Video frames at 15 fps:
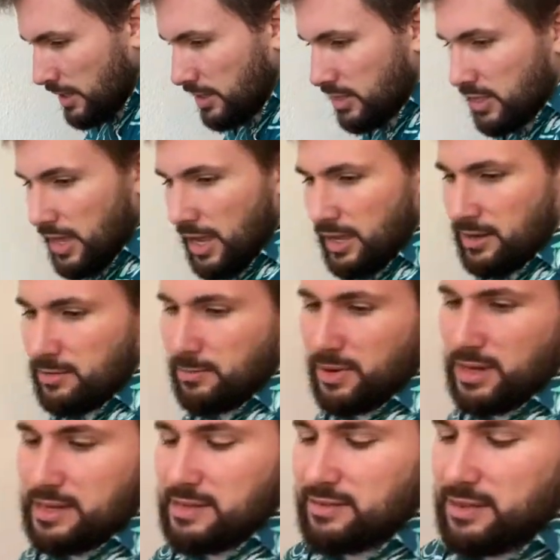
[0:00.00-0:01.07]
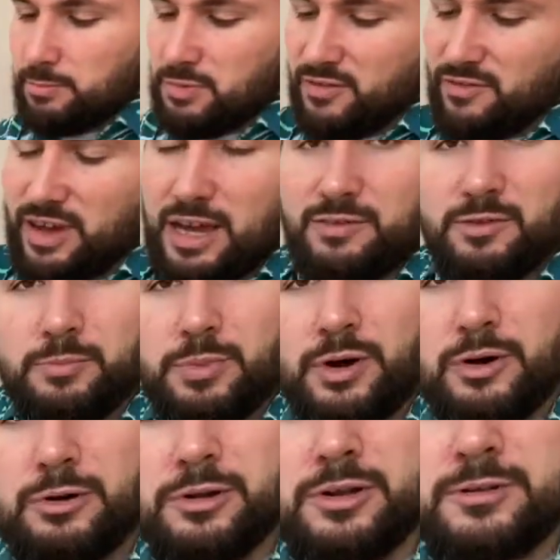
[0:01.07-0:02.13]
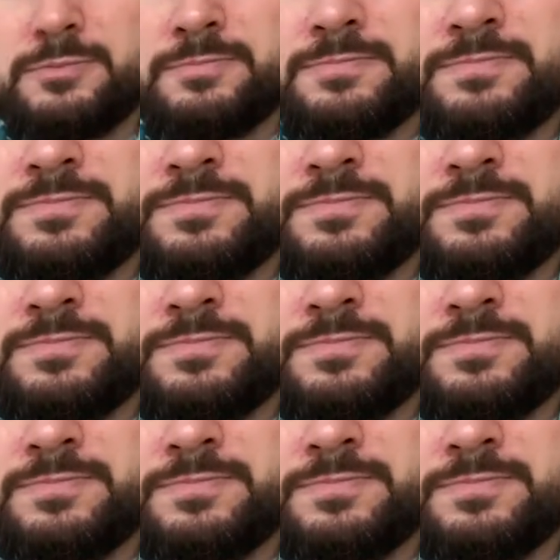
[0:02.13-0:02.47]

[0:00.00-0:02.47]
Then my Sempervivum bowl.